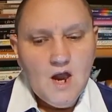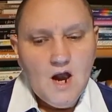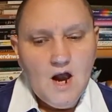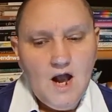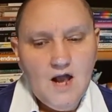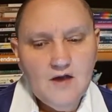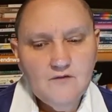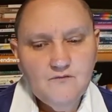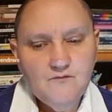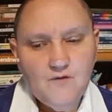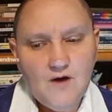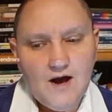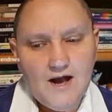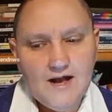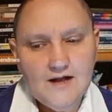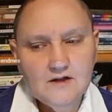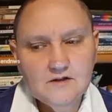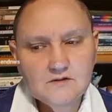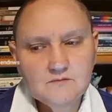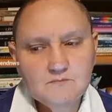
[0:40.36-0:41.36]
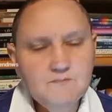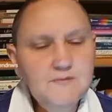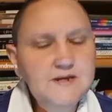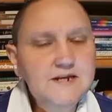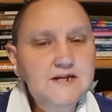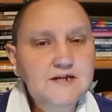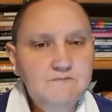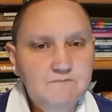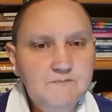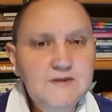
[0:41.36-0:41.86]
I filed
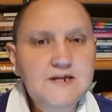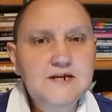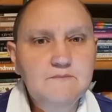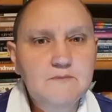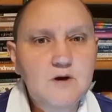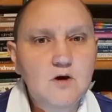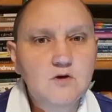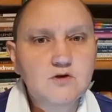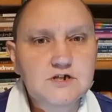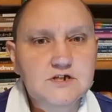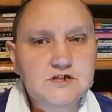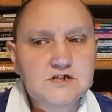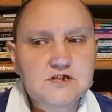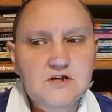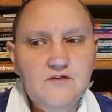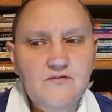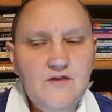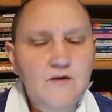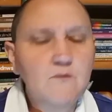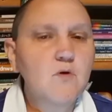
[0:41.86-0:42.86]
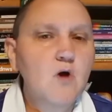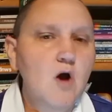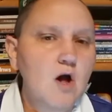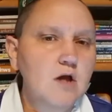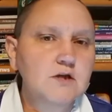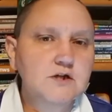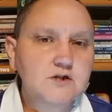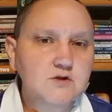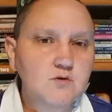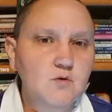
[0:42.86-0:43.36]
many motions. They were
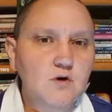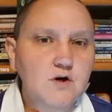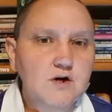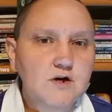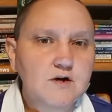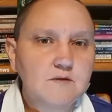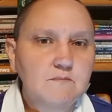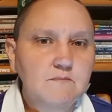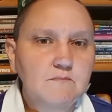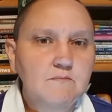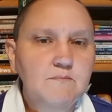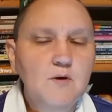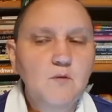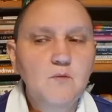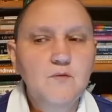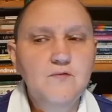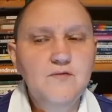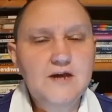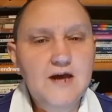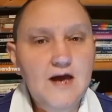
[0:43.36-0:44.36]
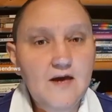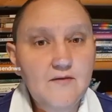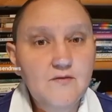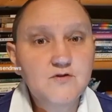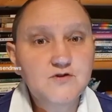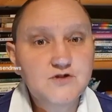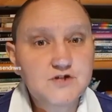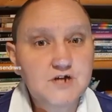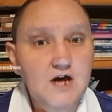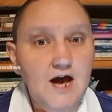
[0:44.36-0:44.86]
all ignored. But when the other
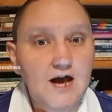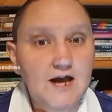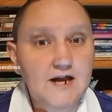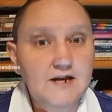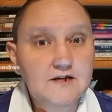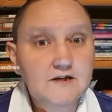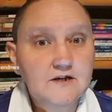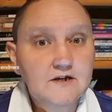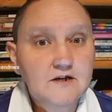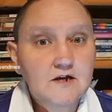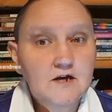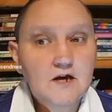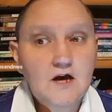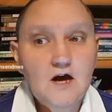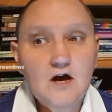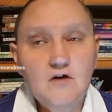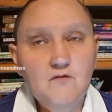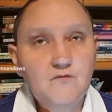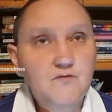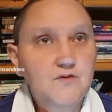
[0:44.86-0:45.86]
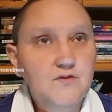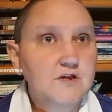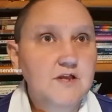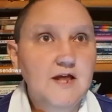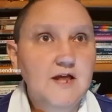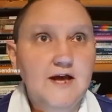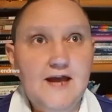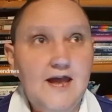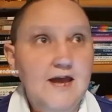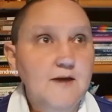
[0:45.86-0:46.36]
side of
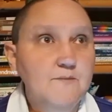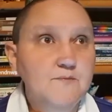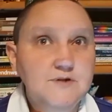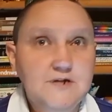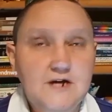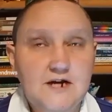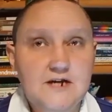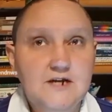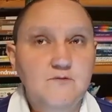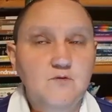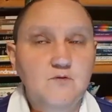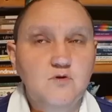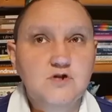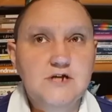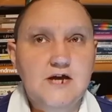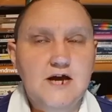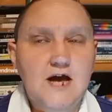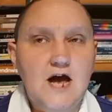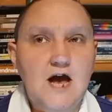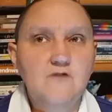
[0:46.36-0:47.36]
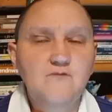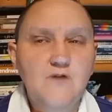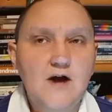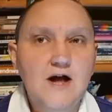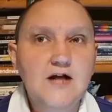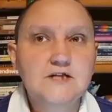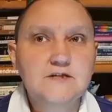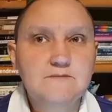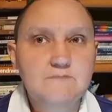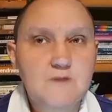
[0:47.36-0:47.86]
the 8 protective orders I got
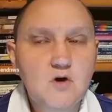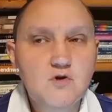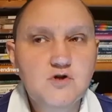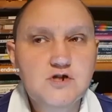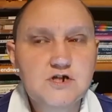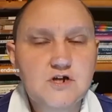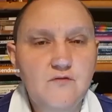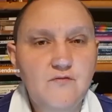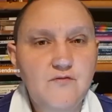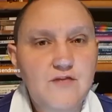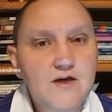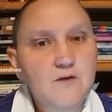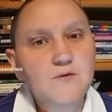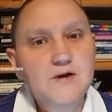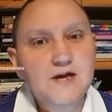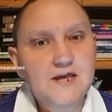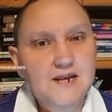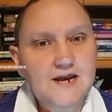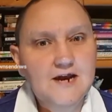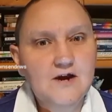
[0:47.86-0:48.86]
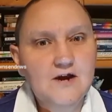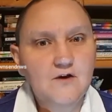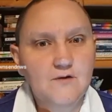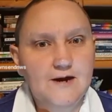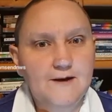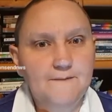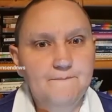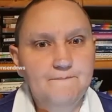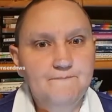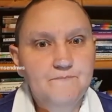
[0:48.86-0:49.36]
filed a motion, they would get a
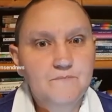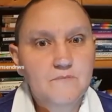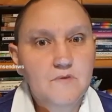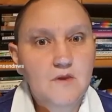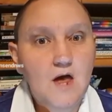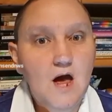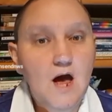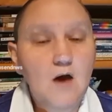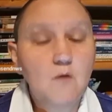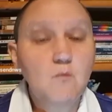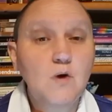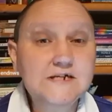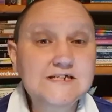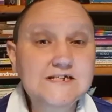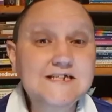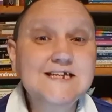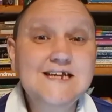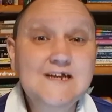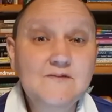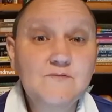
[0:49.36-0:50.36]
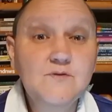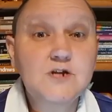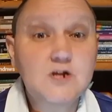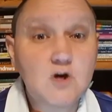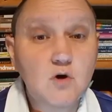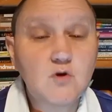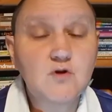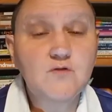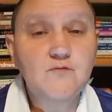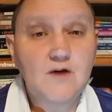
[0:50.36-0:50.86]
hearing. I wasn't even
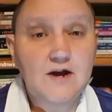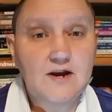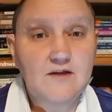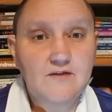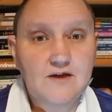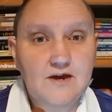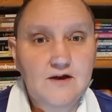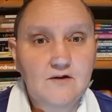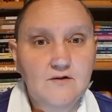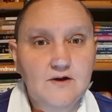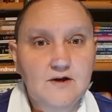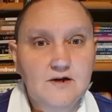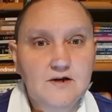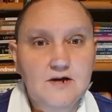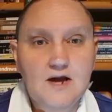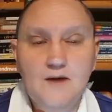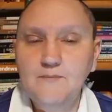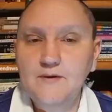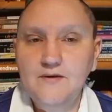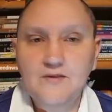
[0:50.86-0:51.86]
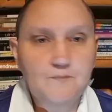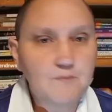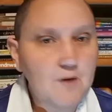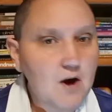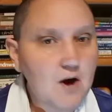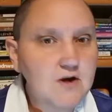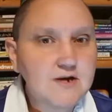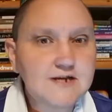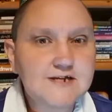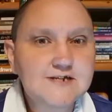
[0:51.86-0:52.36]
notified of the hearing, not by the
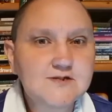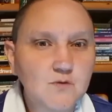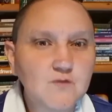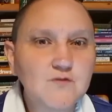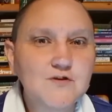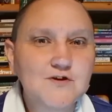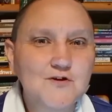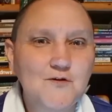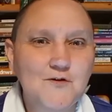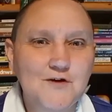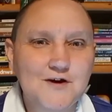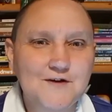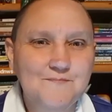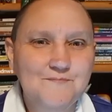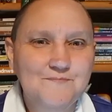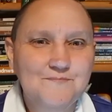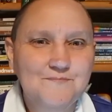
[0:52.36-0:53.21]
parties or the court.